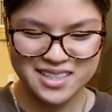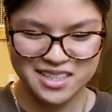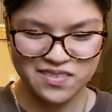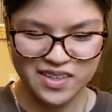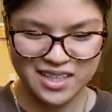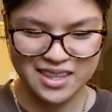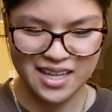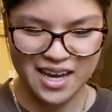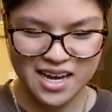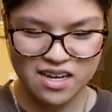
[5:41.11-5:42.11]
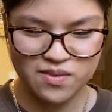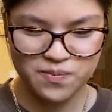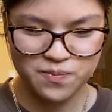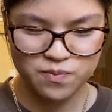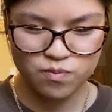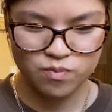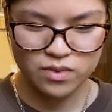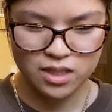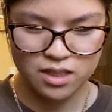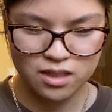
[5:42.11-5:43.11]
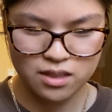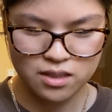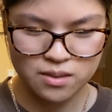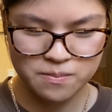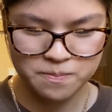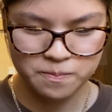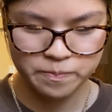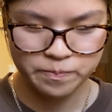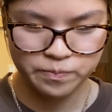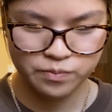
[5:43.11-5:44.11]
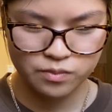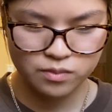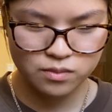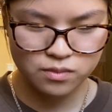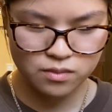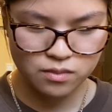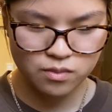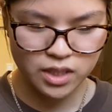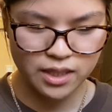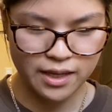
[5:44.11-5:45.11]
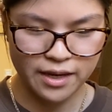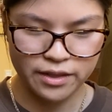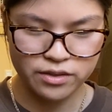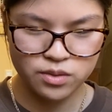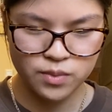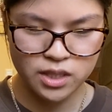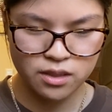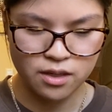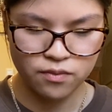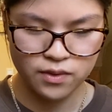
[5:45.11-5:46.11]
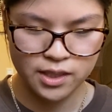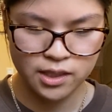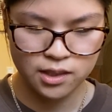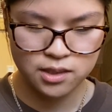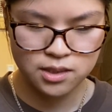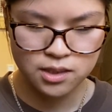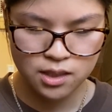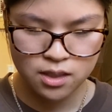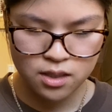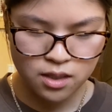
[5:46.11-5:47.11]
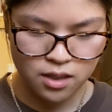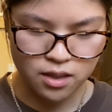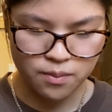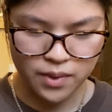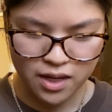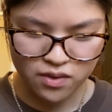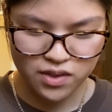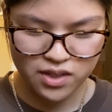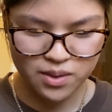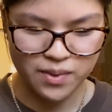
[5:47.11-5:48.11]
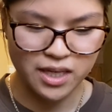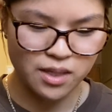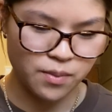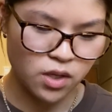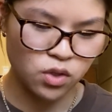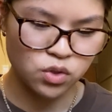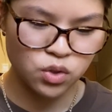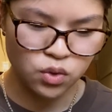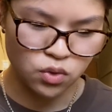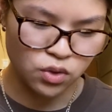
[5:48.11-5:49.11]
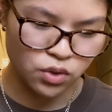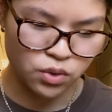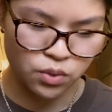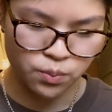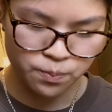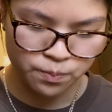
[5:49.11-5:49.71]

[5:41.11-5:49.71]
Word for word: stuff like that um, but yeah there's my netflix um, Outlook, my emails, Hulu,